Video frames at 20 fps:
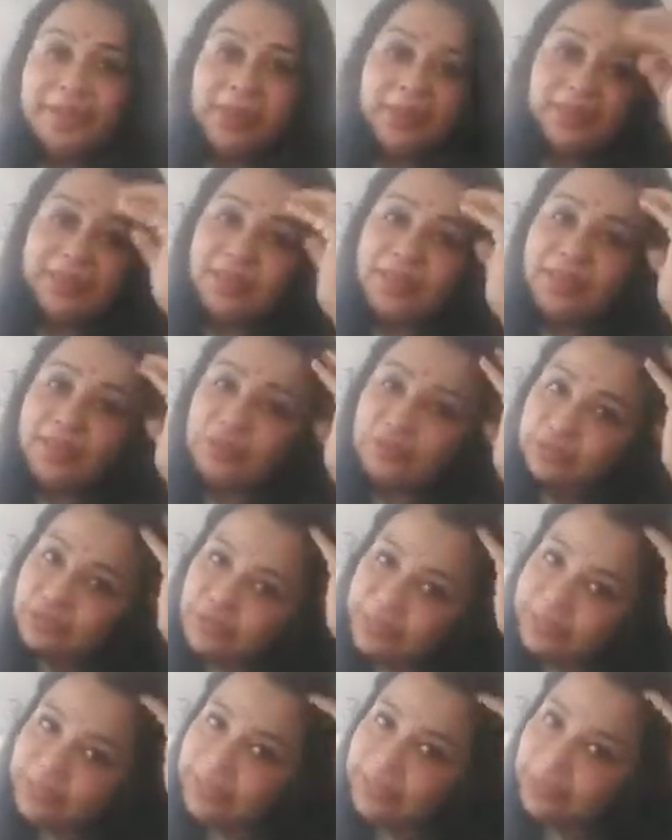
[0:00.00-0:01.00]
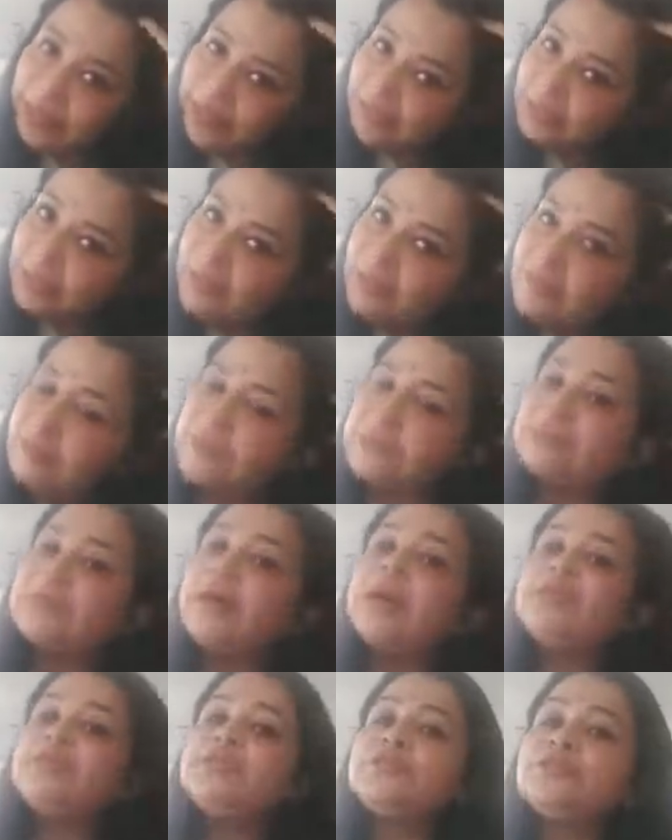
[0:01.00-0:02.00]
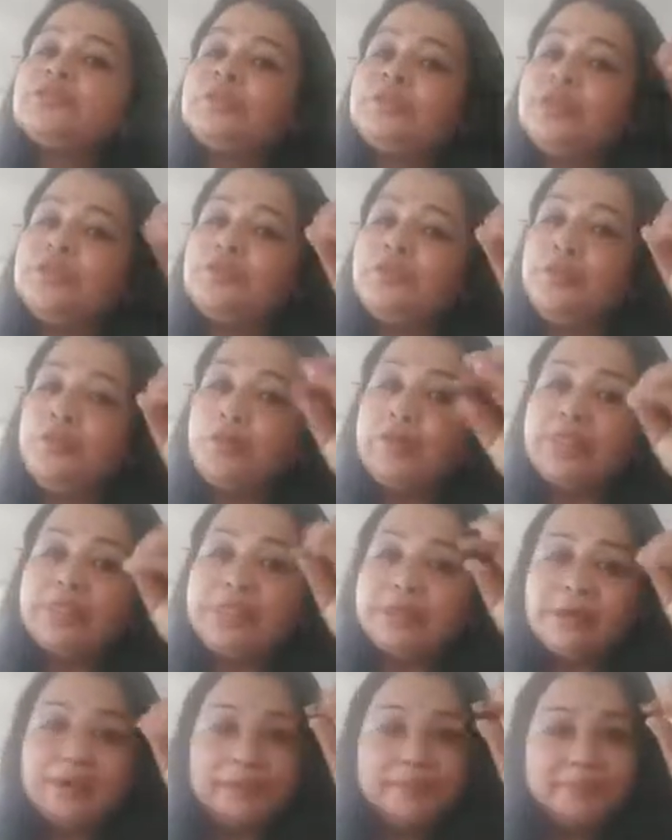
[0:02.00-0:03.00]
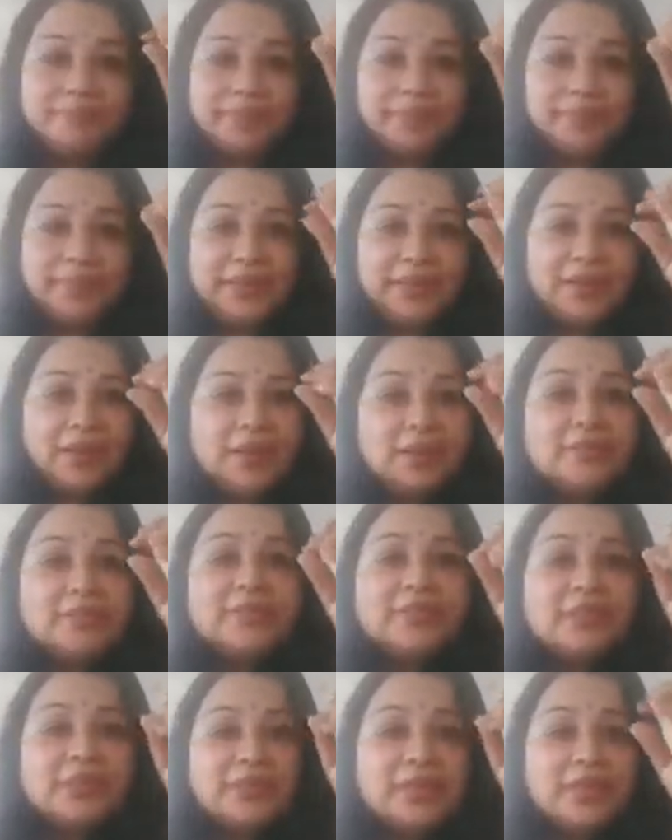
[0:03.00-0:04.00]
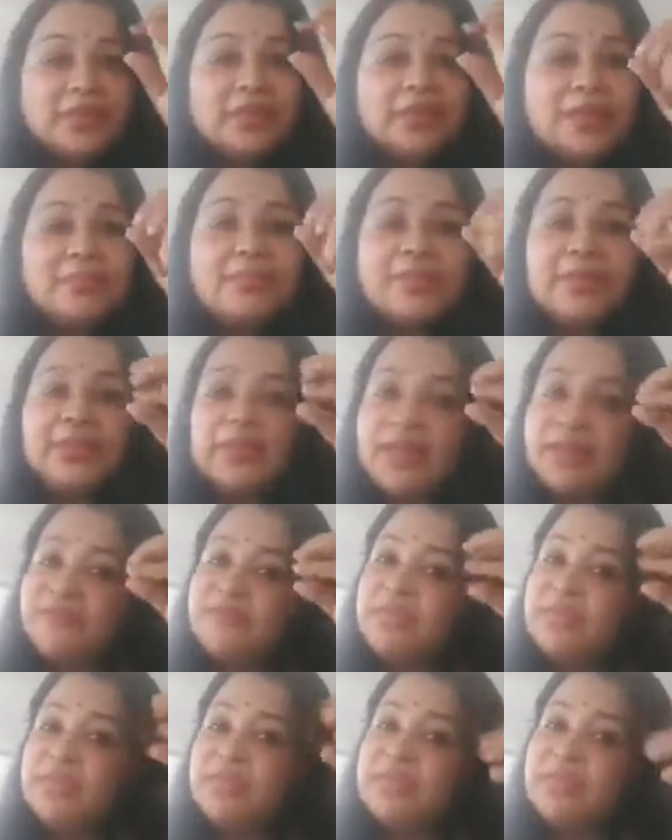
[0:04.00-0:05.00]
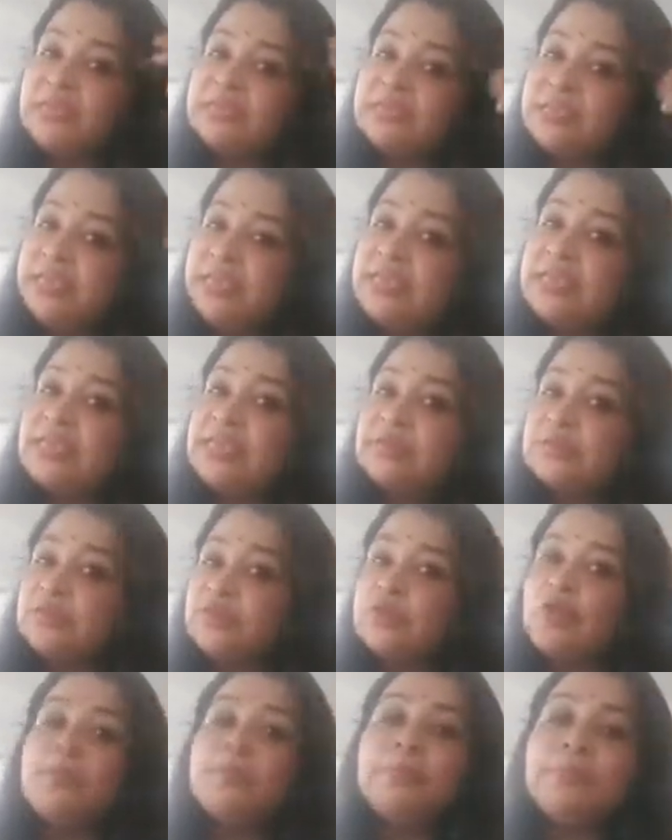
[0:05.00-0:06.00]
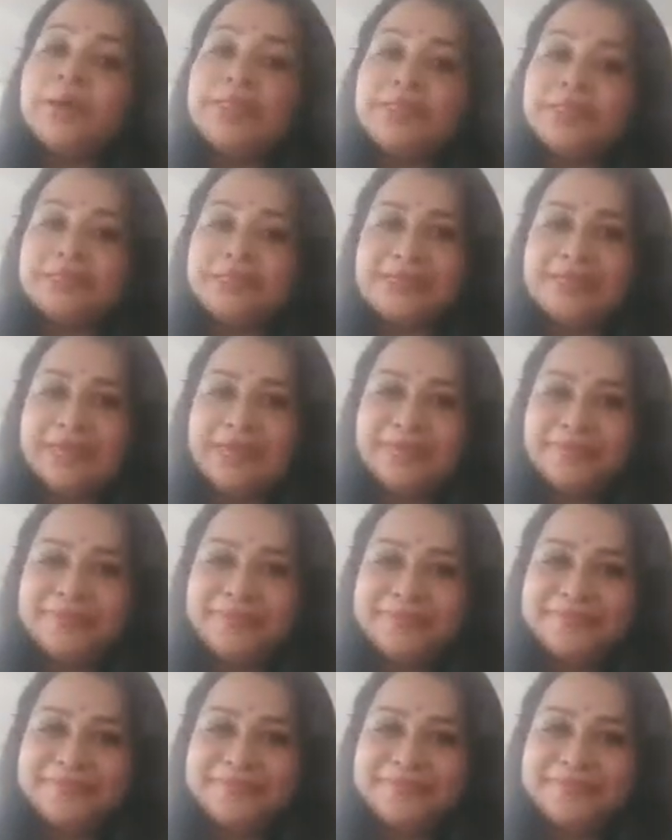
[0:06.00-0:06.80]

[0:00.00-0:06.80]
then you just lightly massage so that all the herbs, the lemon, everything is again absorbed by the scalp.